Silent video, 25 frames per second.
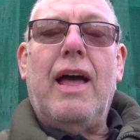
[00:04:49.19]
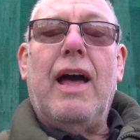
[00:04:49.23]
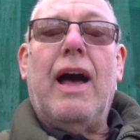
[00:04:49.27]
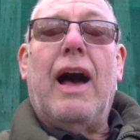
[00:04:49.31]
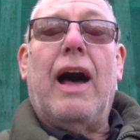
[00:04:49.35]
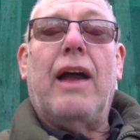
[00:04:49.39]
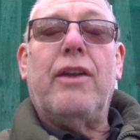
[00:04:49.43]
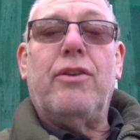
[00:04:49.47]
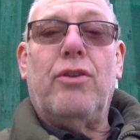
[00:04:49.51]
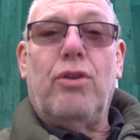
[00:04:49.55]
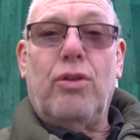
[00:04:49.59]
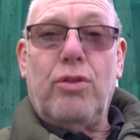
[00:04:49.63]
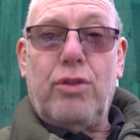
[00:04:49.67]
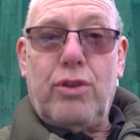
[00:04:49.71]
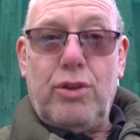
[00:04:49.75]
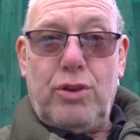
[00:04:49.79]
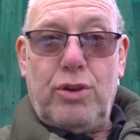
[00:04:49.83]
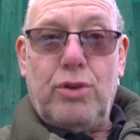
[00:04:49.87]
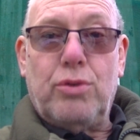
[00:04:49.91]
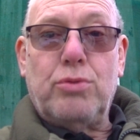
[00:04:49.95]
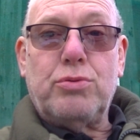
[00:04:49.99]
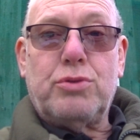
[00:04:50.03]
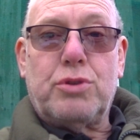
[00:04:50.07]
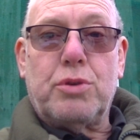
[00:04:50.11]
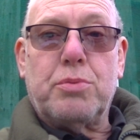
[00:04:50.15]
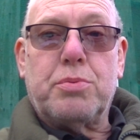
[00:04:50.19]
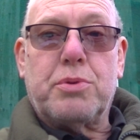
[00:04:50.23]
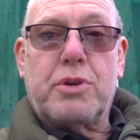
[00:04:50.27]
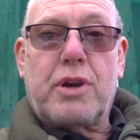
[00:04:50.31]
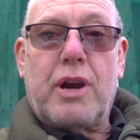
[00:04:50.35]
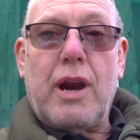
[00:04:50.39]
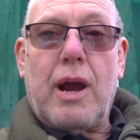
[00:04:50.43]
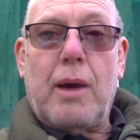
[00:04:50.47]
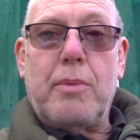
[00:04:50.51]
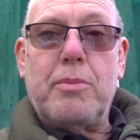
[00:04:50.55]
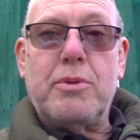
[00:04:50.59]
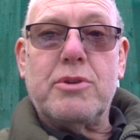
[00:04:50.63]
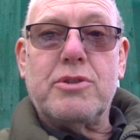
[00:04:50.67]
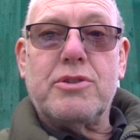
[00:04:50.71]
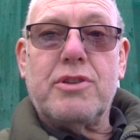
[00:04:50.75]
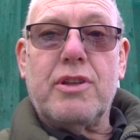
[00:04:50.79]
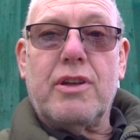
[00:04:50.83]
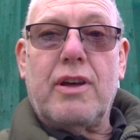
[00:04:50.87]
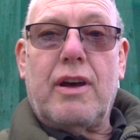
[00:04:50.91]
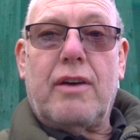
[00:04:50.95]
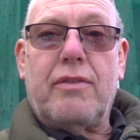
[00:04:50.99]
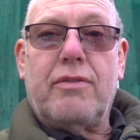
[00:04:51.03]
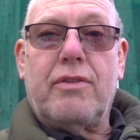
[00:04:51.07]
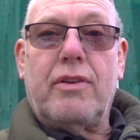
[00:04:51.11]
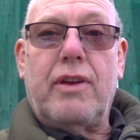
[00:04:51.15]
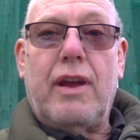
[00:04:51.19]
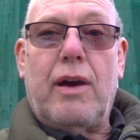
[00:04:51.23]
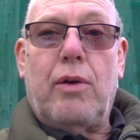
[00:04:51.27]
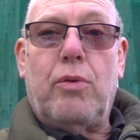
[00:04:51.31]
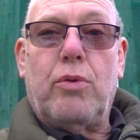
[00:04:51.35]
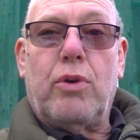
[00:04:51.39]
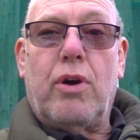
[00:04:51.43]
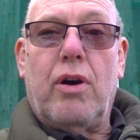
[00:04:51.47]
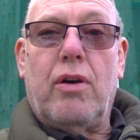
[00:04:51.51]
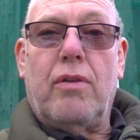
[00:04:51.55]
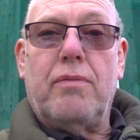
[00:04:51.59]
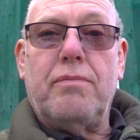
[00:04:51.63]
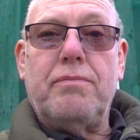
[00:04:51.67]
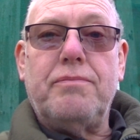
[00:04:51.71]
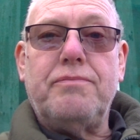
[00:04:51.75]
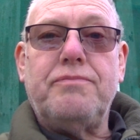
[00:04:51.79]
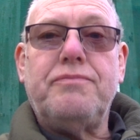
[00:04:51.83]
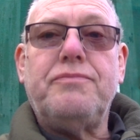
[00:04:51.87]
and all the new subscribers that I've now got